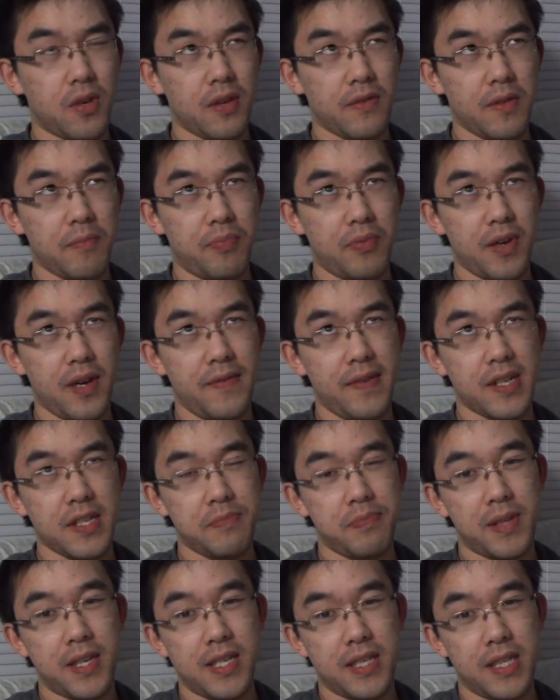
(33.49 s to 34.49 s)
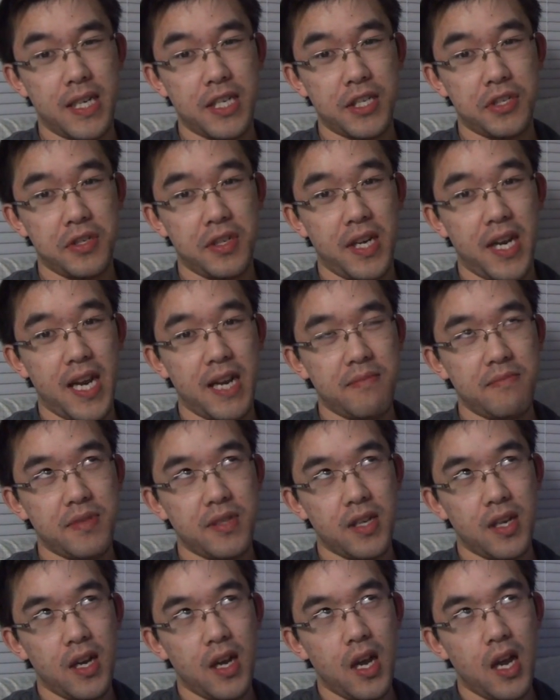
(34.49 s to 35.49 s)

one of the previous PlayStation games,